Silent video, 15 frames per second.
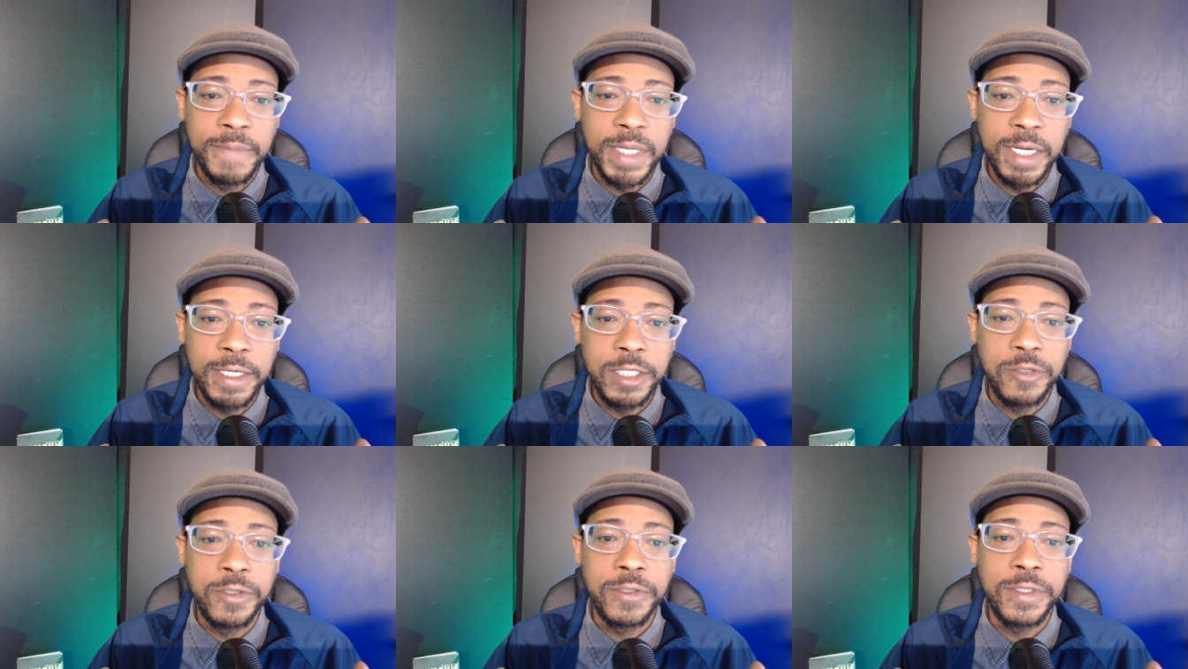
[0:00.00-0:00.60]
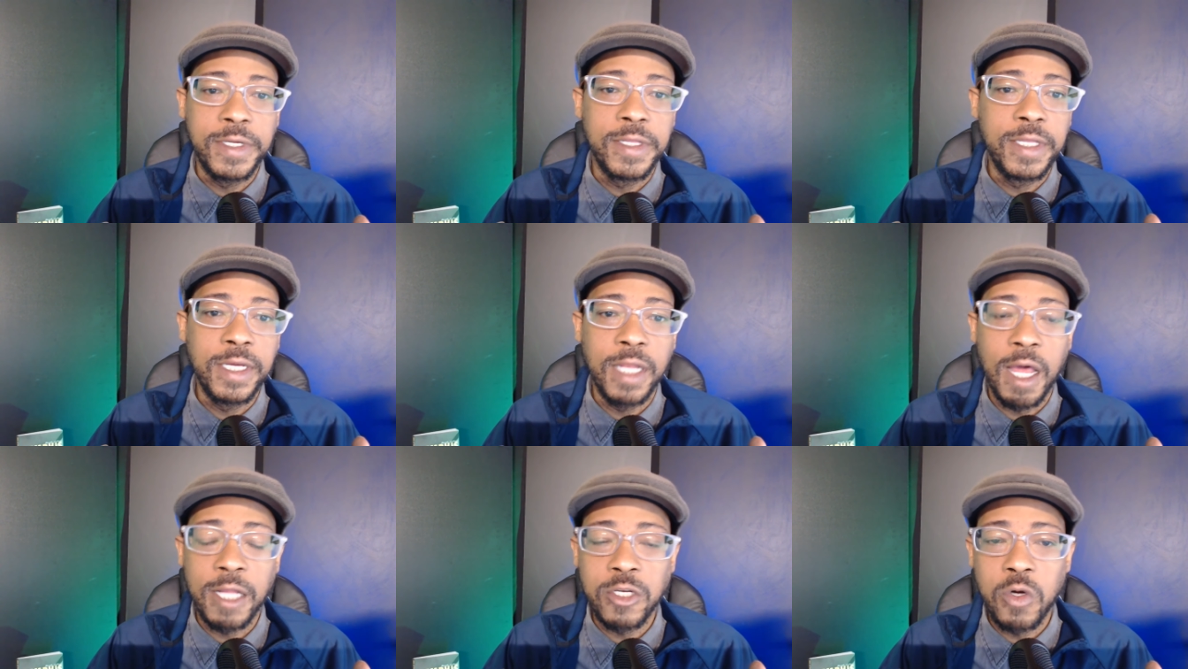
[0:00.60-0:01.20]
of being introduced to the
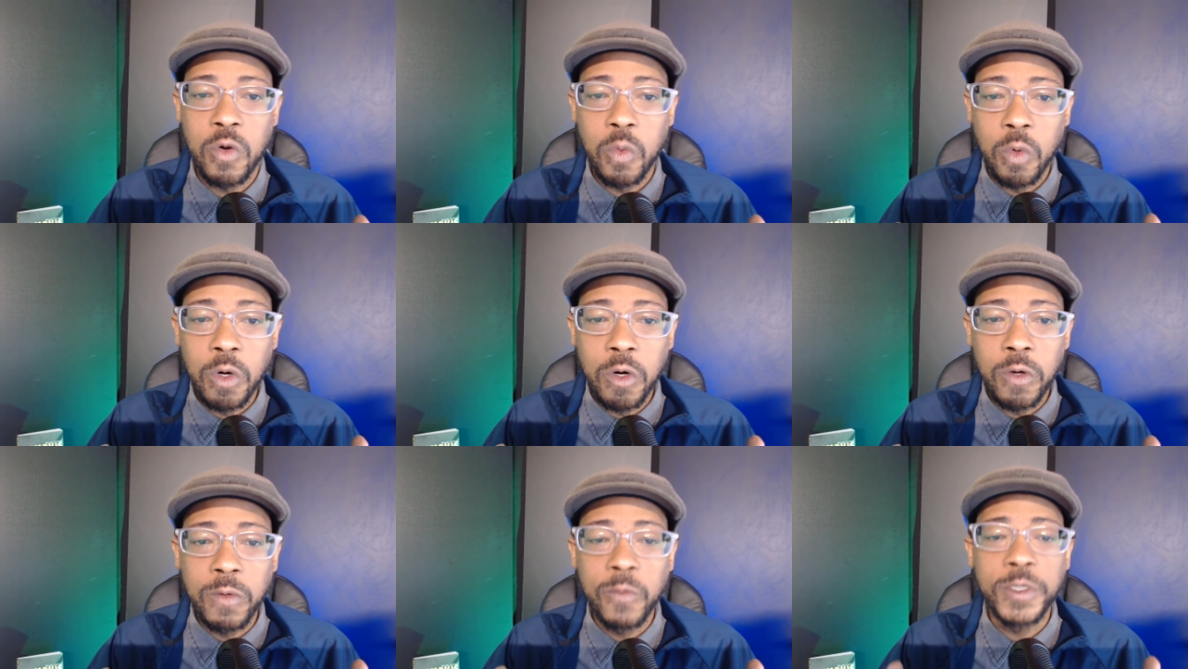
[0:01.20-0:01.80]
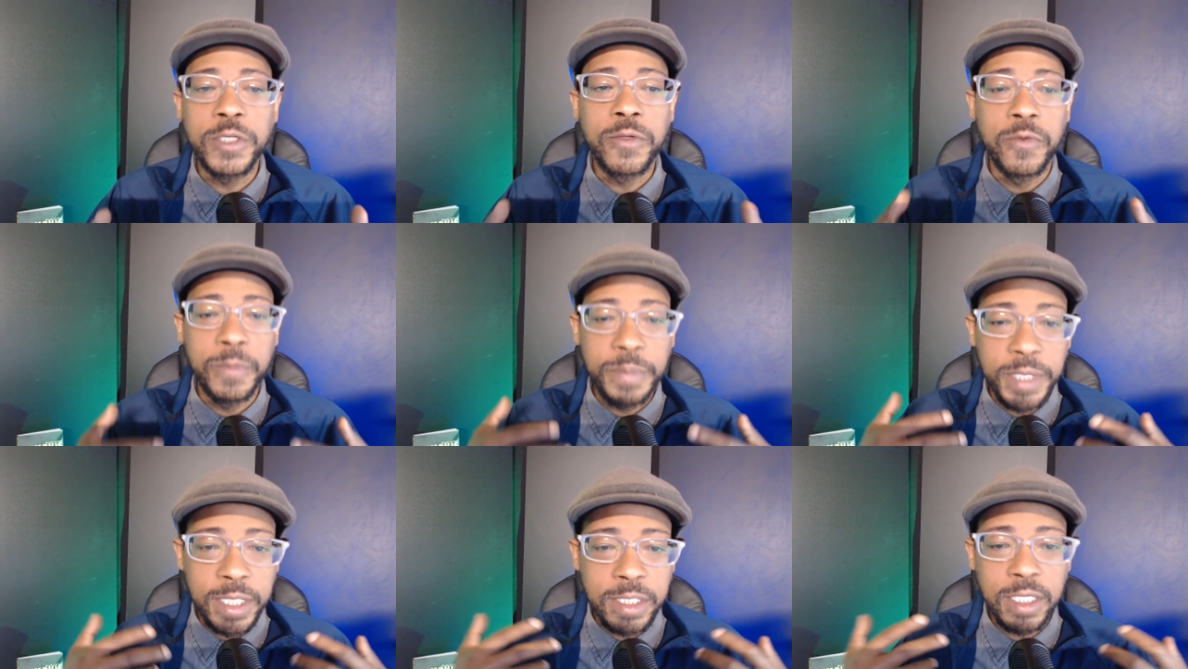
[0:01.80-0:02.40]
theological world was
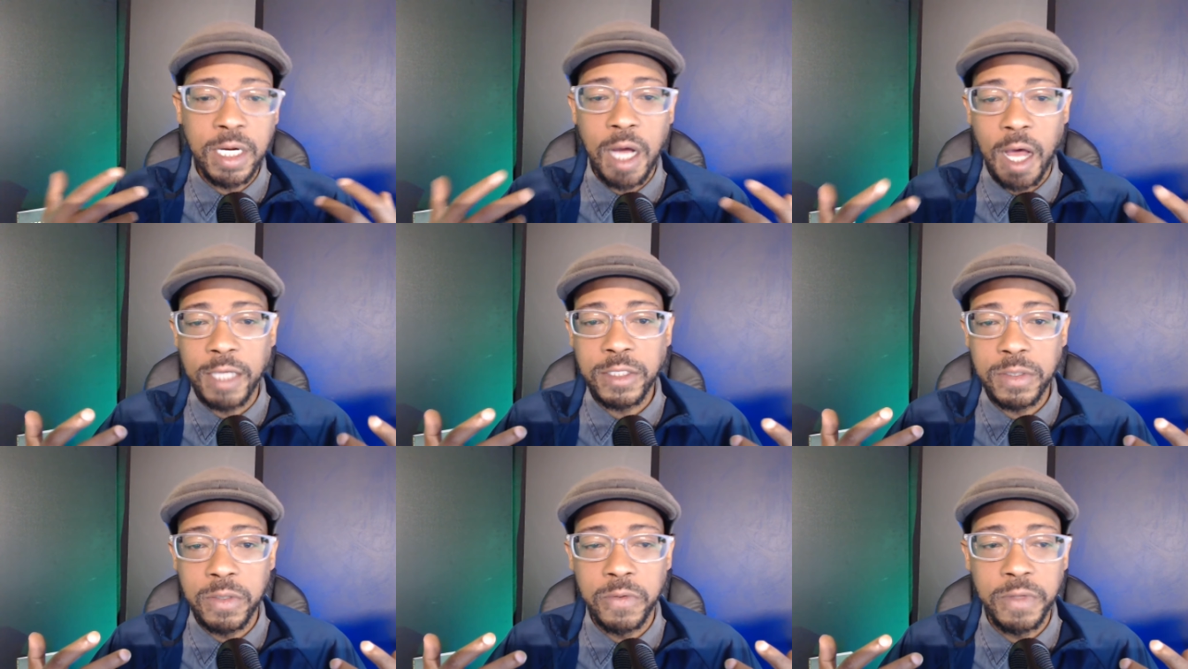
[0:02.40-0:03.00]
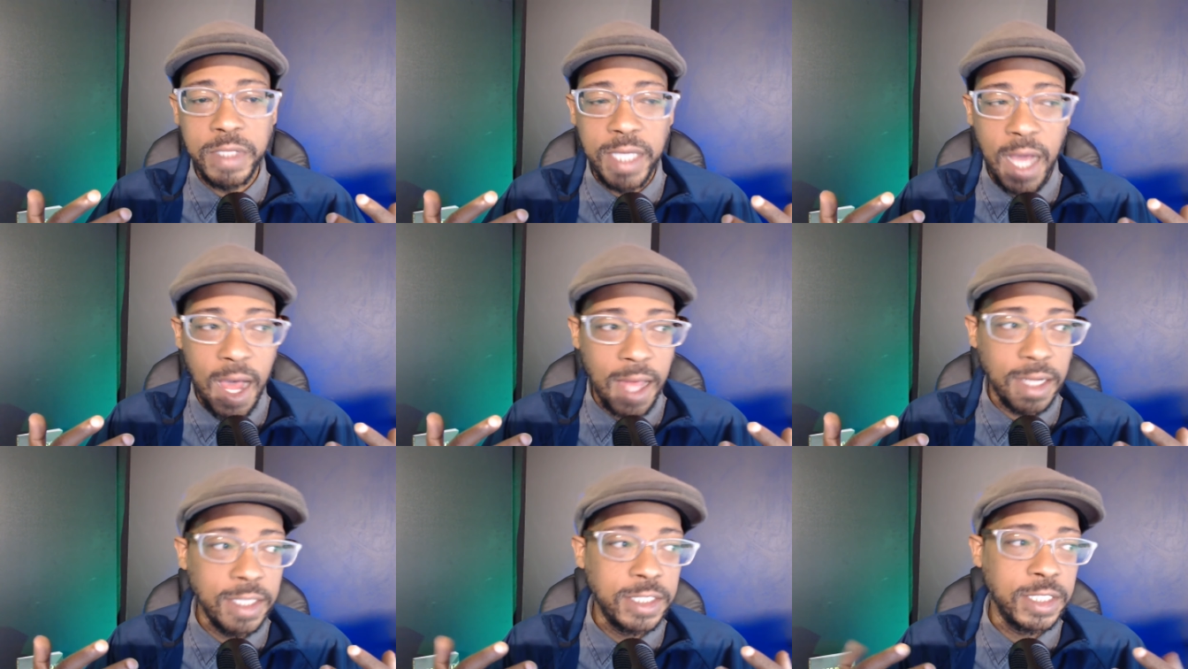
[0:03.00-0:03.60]
through Pentecostal
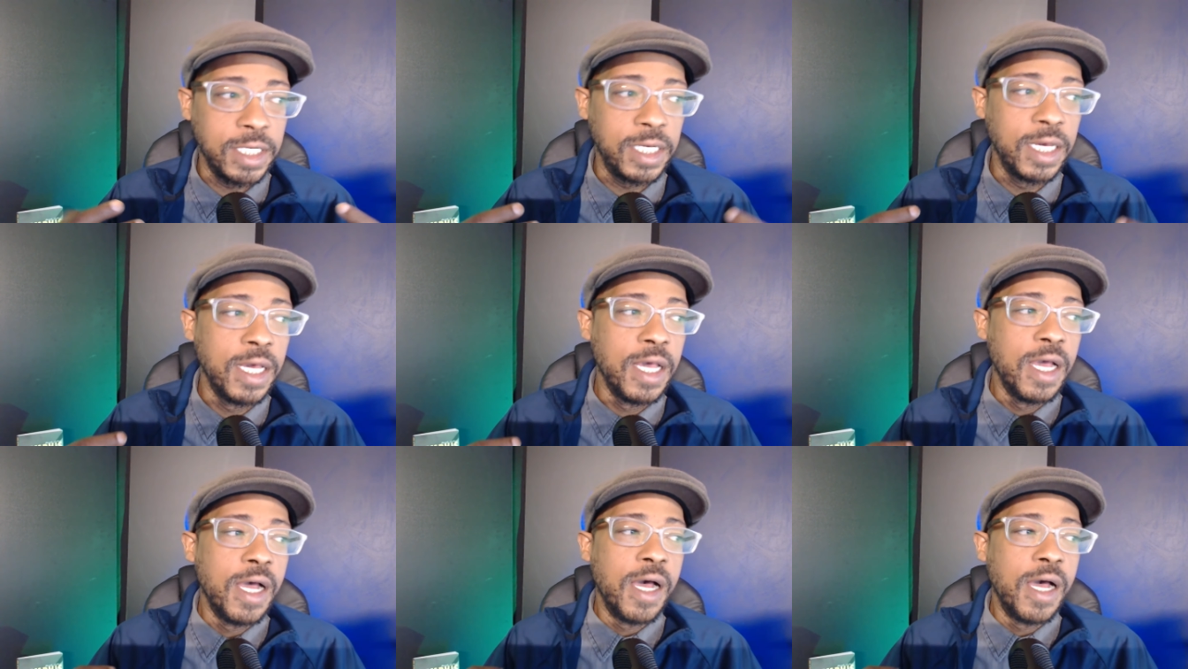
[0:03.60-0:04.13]
theology.